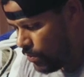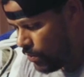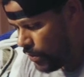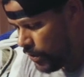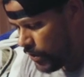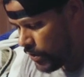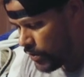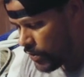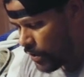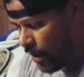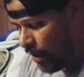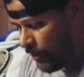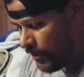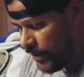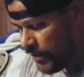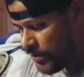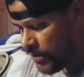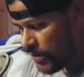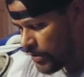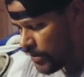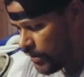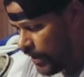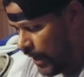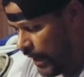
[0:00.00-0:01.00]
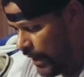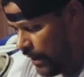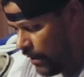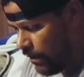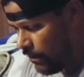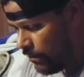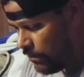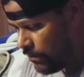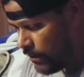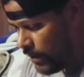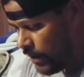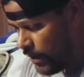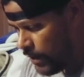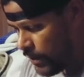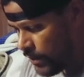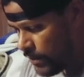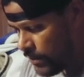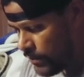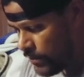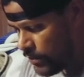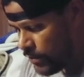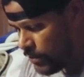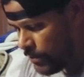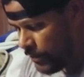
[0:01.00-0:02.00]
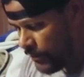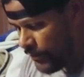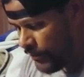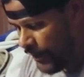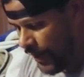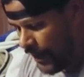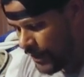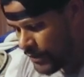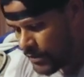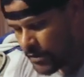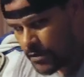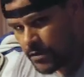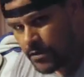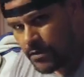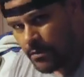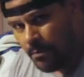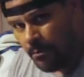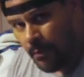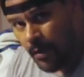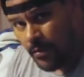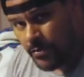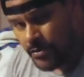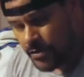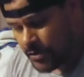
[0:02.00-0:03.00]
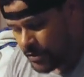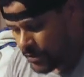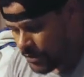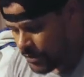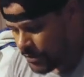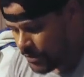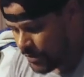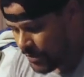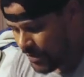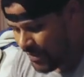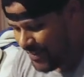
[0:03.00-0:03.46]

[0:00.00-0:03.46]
you saw me just now in super fast motion